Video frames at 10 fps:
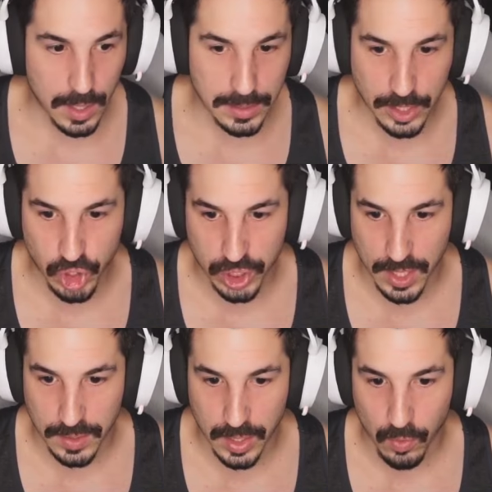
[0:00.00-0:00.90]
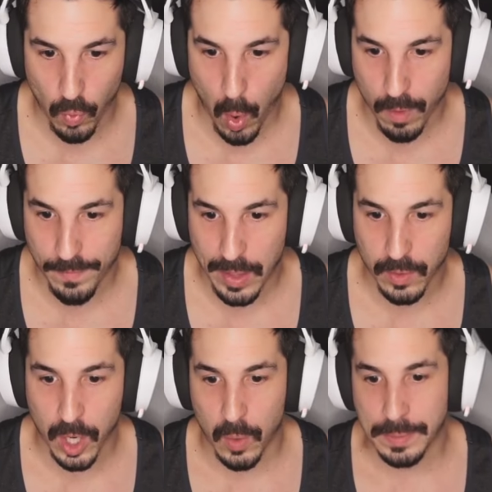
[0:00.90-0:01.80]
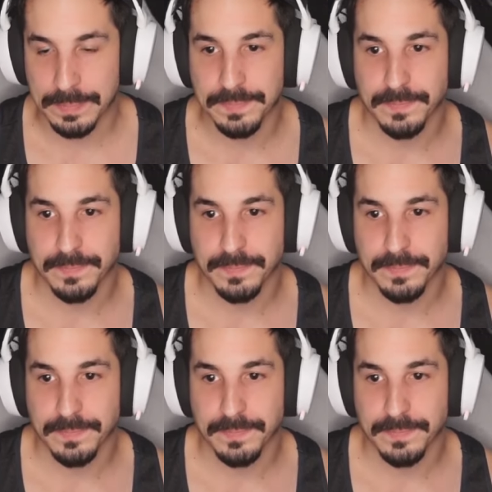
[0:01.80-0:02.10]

let's just get the Aurora Veil going.